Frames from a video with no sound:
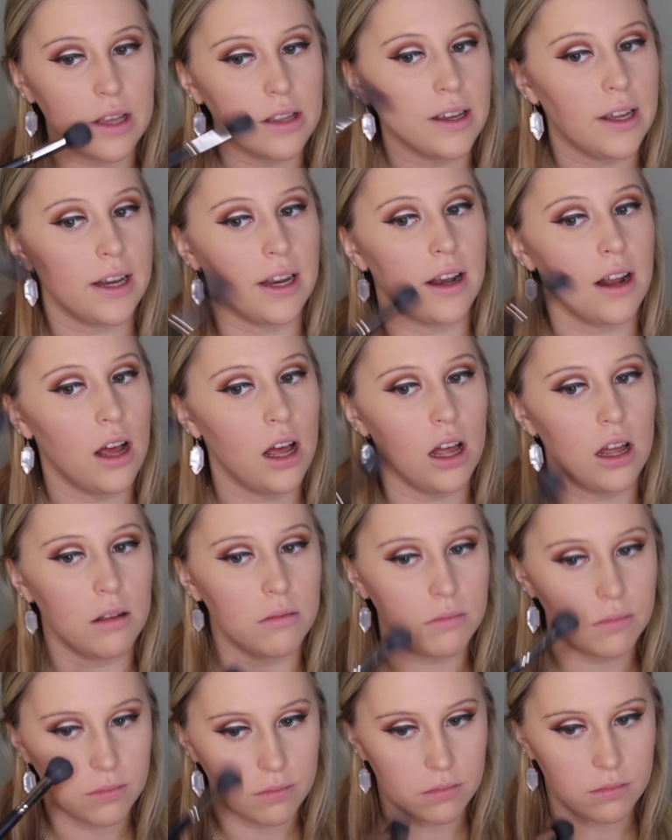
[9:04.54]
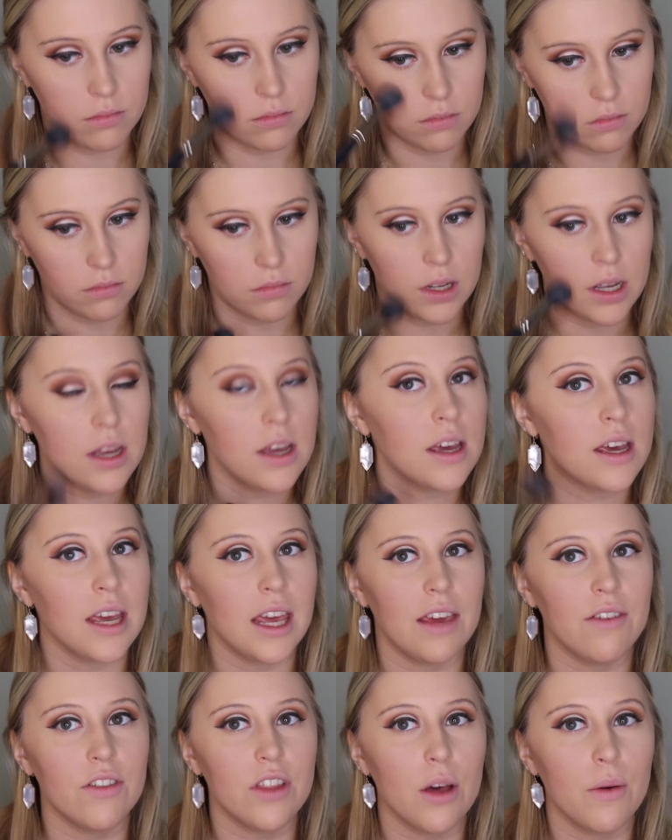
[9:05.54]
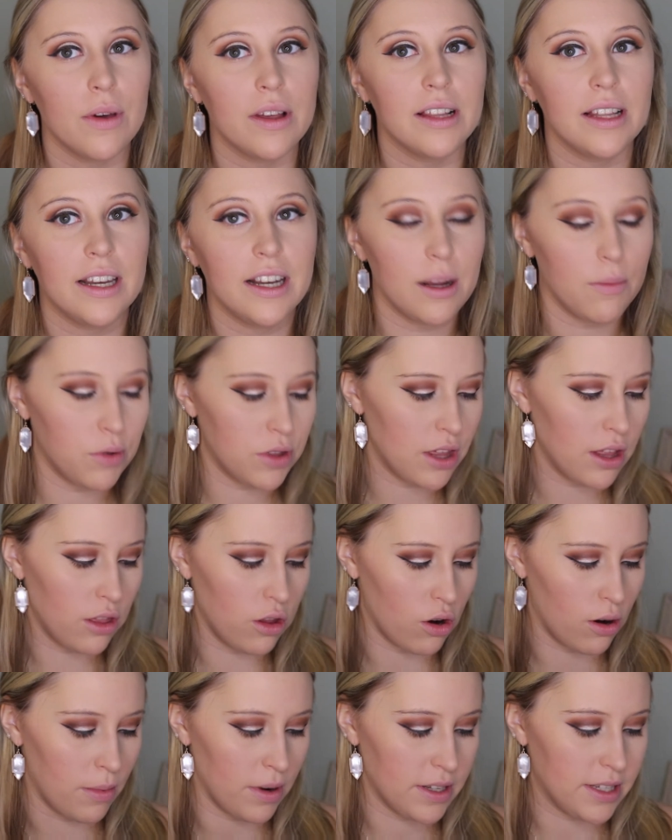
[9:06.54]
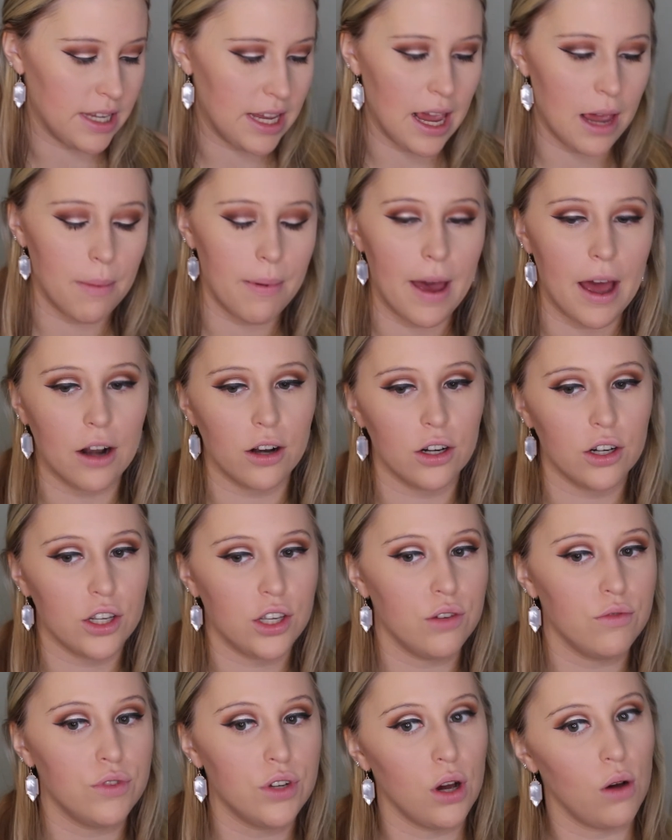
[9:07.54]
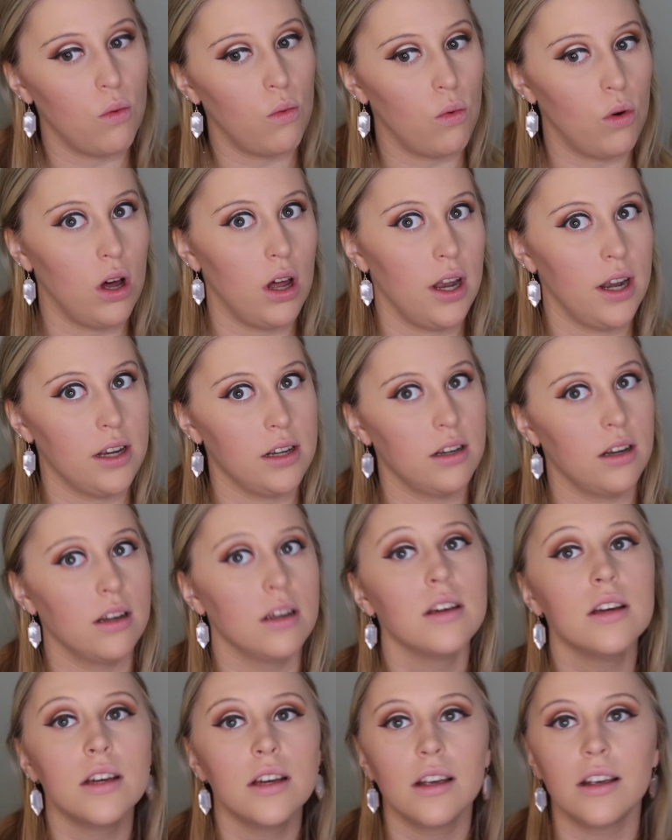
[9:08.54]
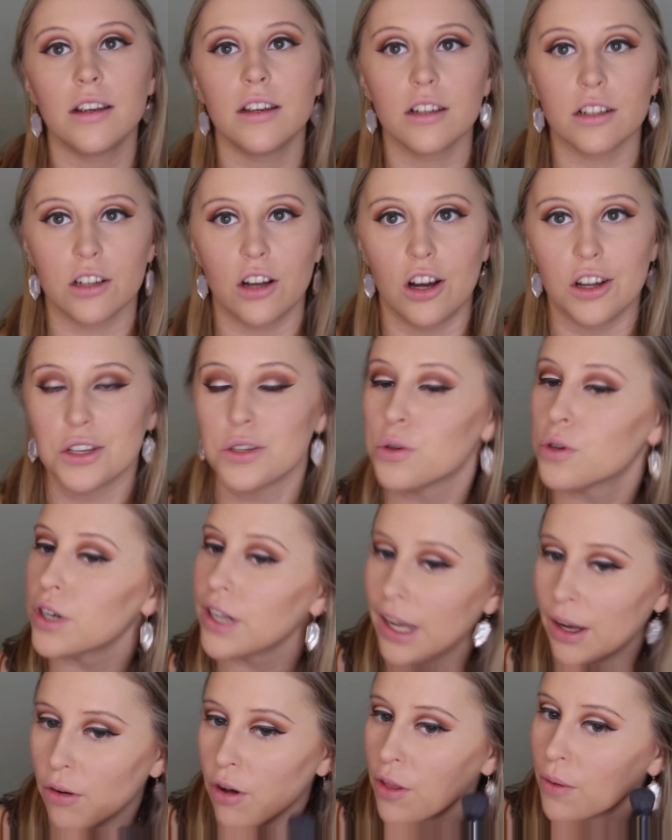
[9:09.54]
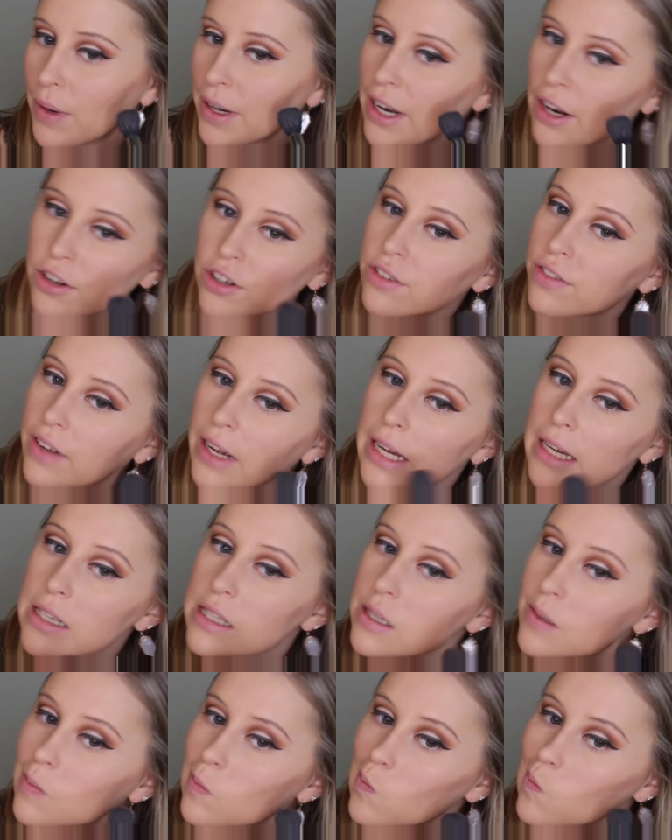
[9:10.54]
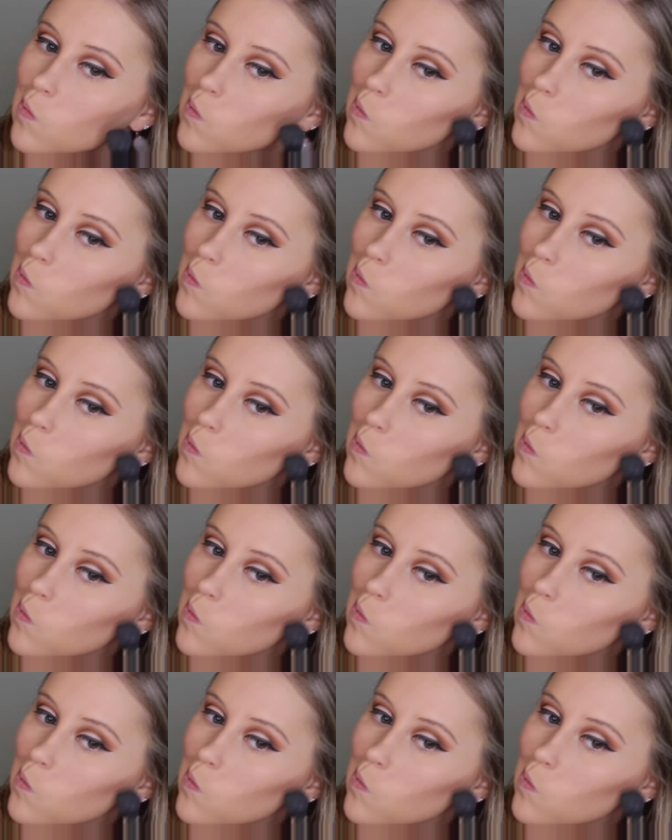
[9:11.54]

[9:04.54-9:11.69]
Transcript: clean it up. Even though we clean it up with the Laura Mercier powder, you don't want your contour to go all the way down your face.